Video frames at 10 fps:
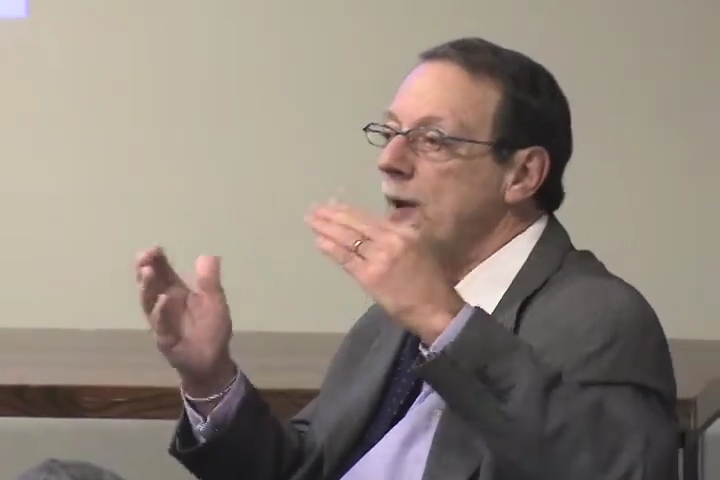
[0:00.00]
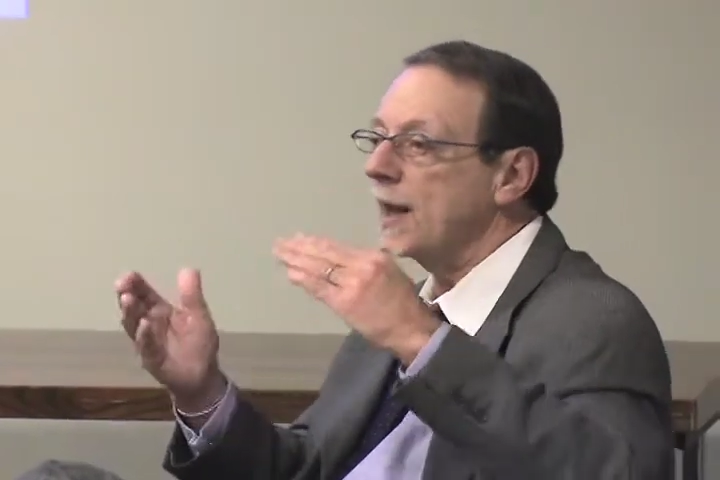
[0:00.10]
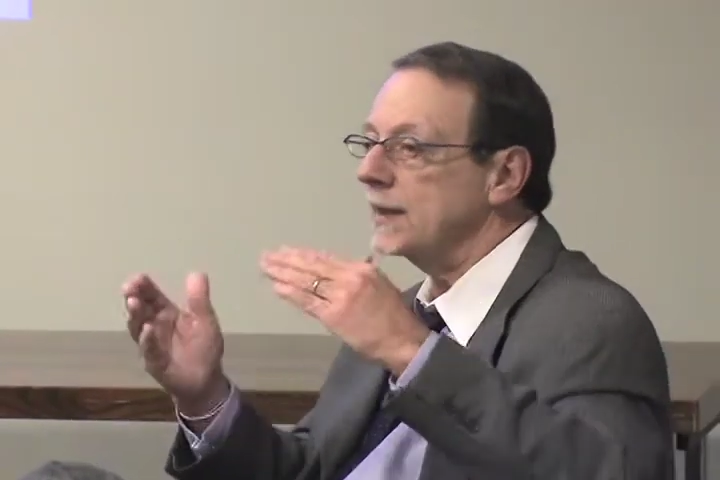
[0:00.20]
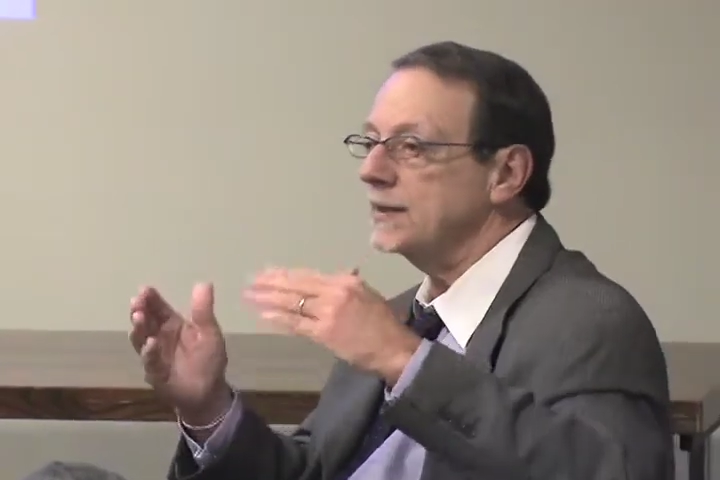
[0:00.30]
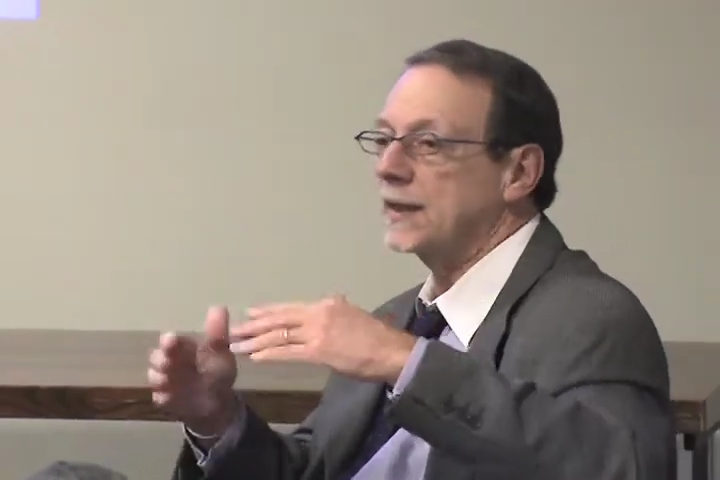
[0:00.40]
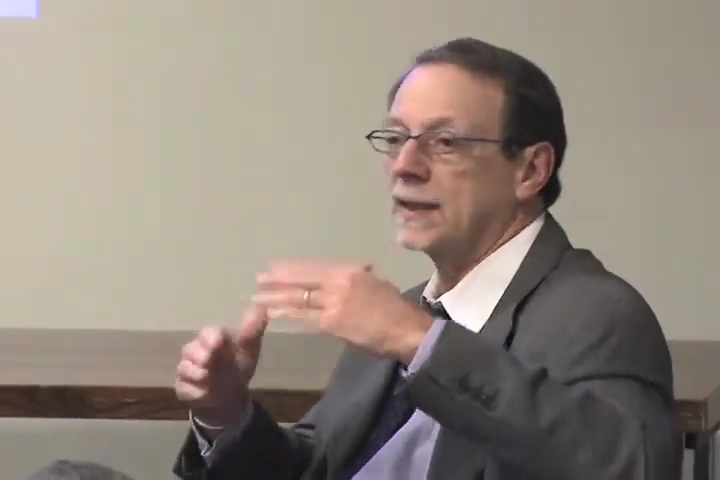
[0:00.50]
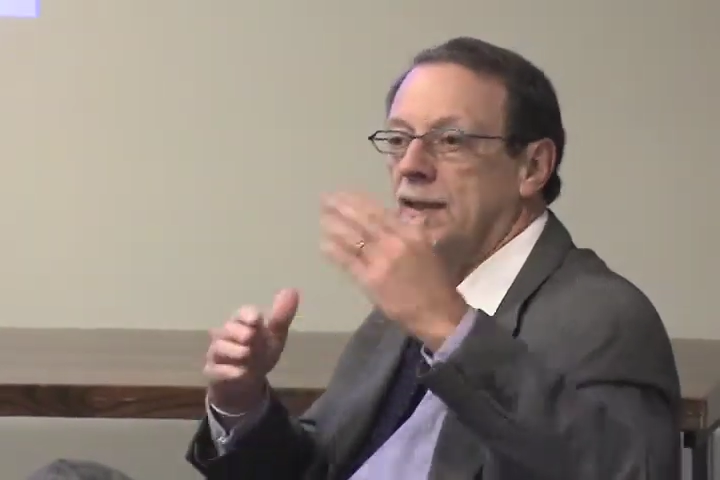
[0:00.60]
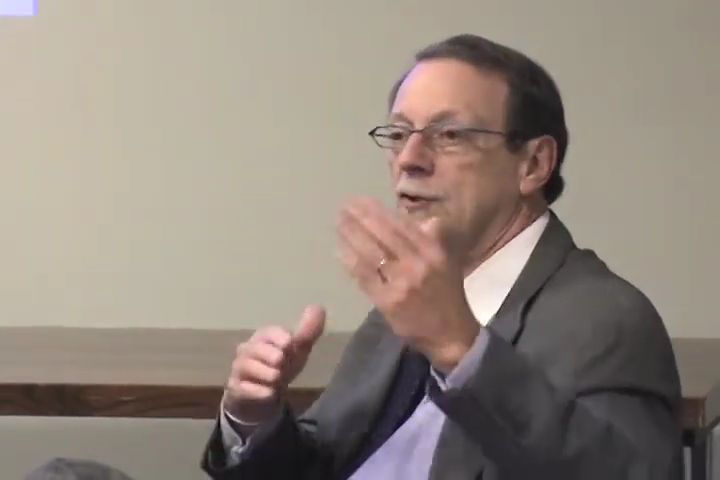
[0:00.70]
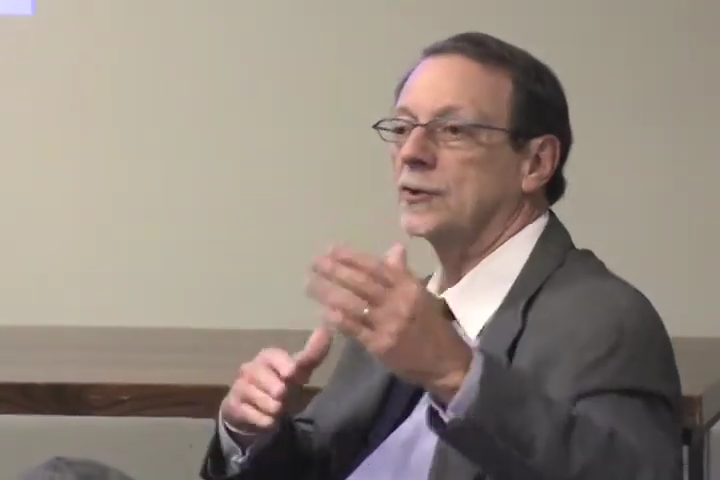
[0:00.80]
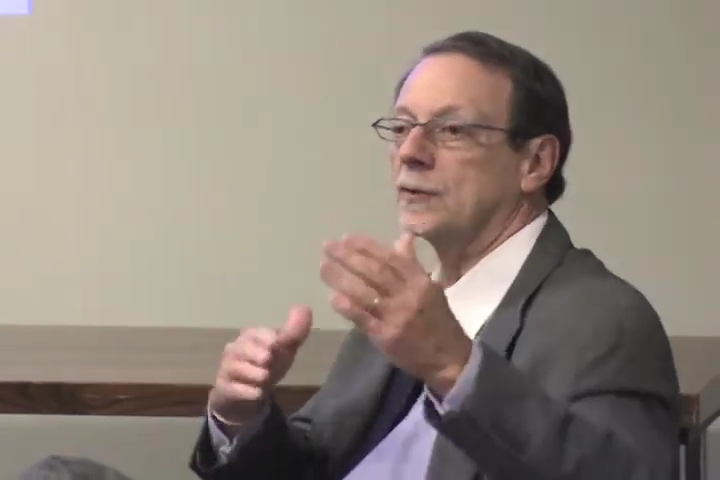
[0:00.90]
policy,
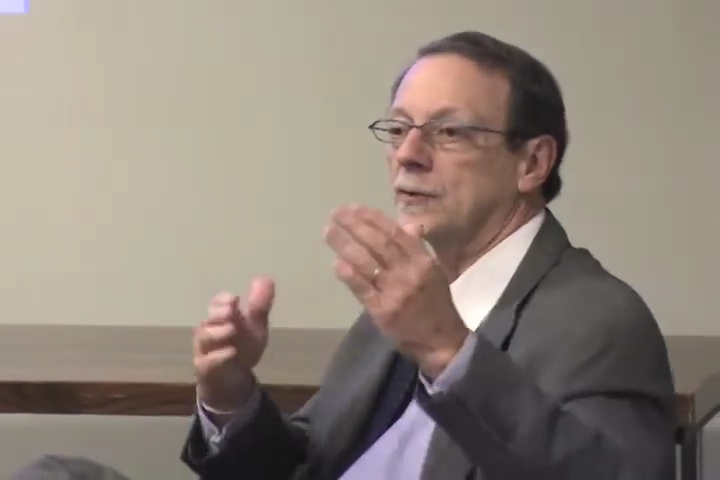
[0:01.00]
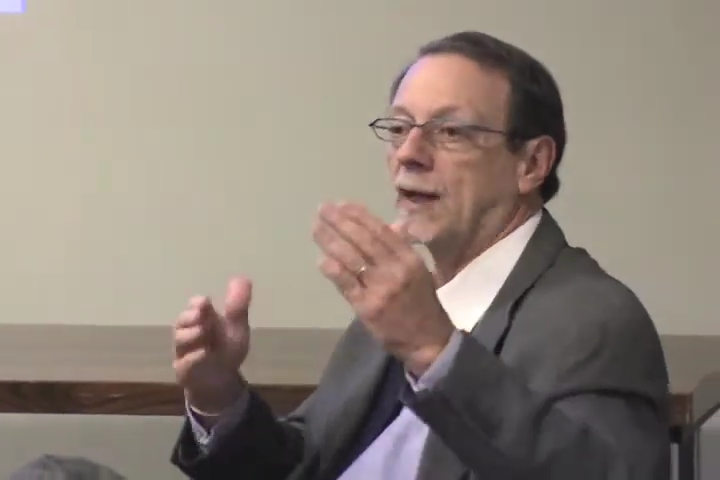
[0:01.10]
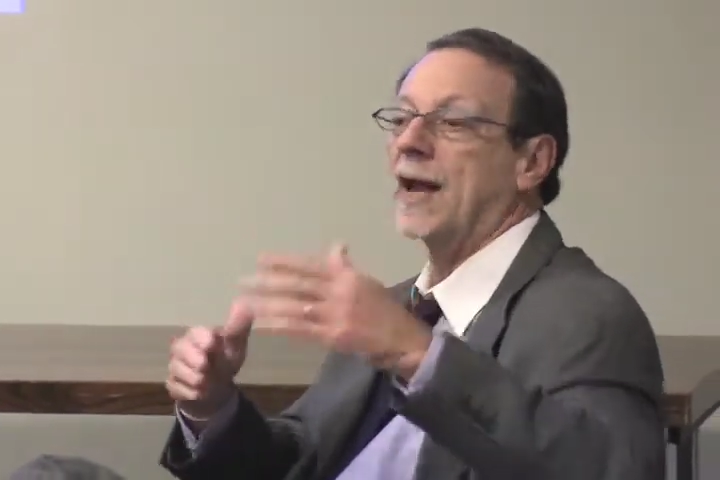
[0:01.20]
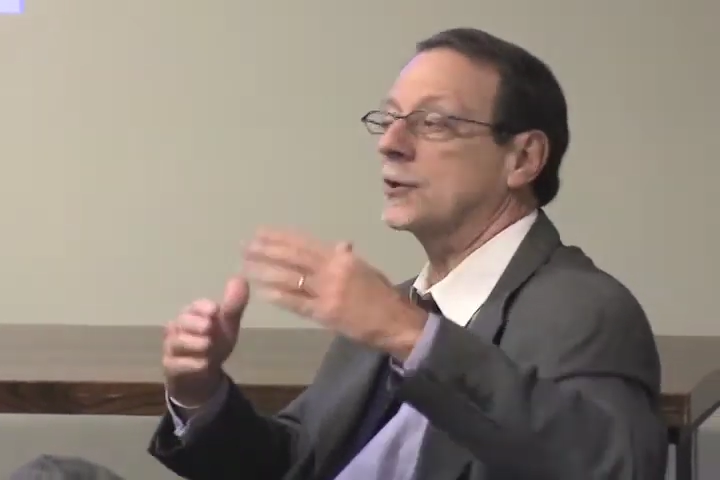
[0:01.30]
conditional cash